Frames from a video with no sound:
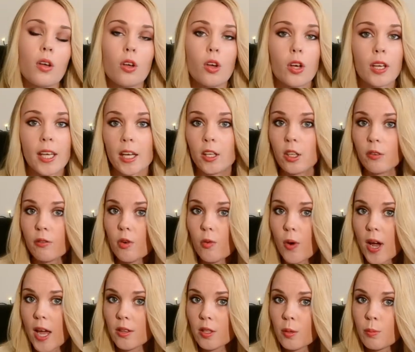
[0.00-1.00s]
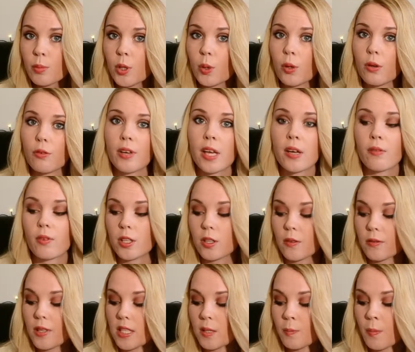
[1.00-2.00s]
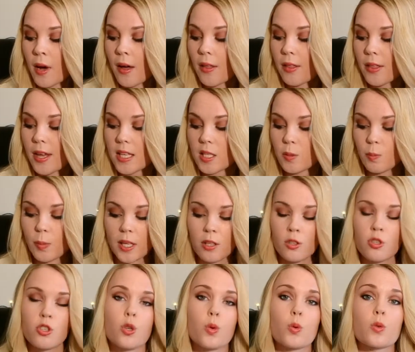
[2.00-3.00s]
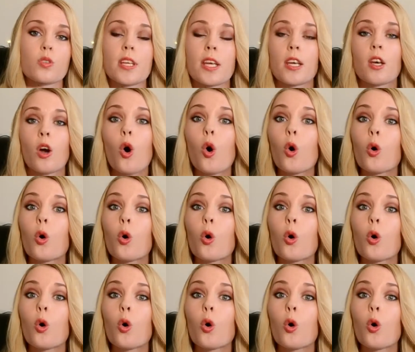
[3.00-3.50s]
A kind of a random beauty favorite of this month has been using